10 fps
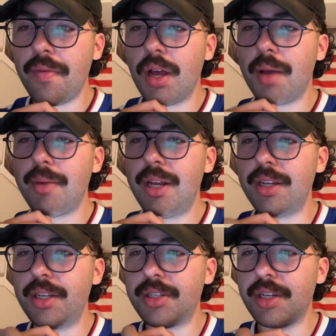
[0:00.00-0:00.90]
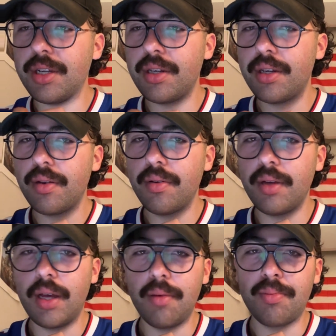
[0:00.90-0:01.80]
In addition,
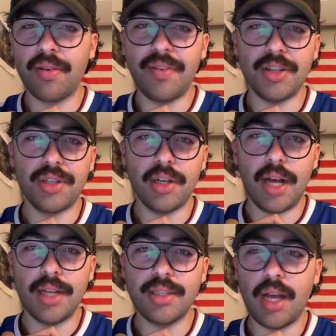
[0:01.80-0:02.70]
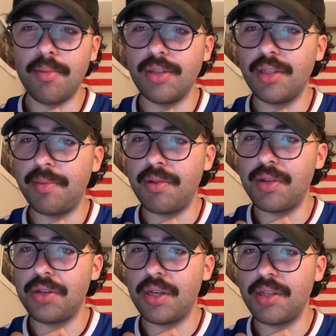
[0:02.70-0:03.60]
professional ensembles and
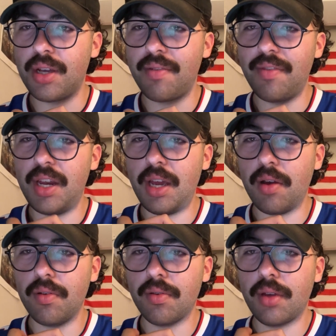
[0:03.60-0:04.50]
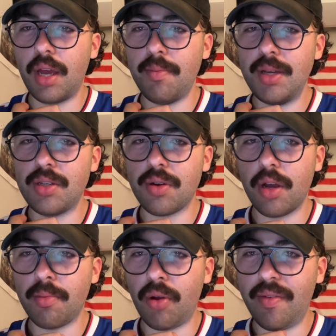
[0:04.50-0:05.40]
musicians on video can be
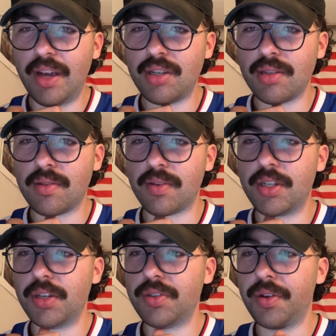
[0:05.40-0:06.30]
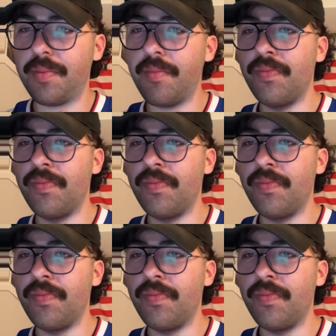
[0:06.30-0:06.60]
strong motivations for children.